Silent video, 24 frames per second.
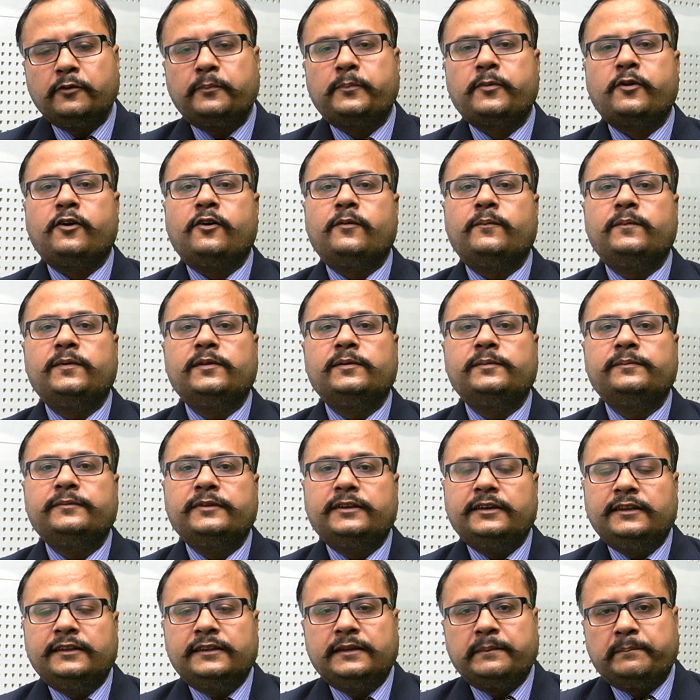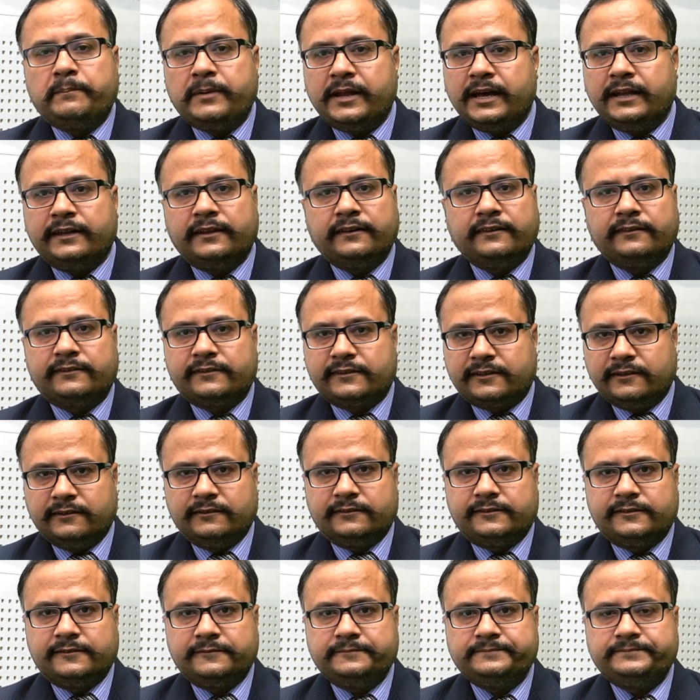problem in the planning
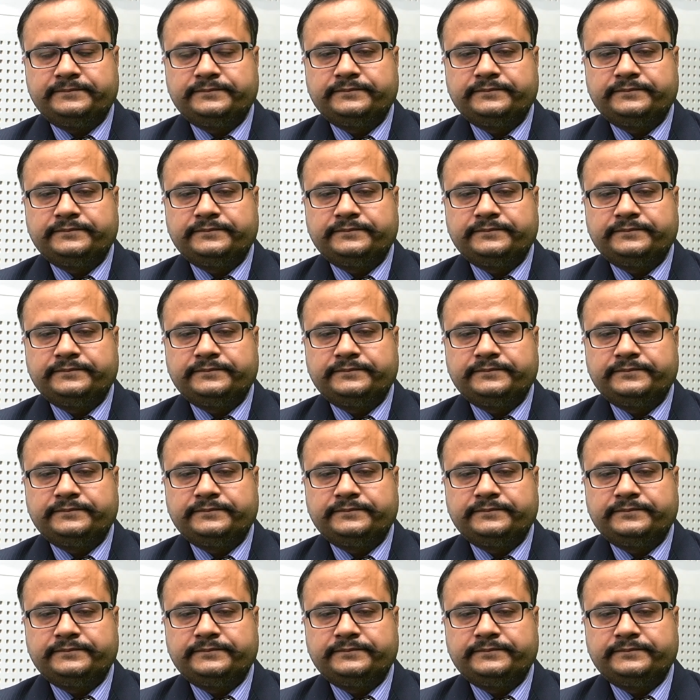skills,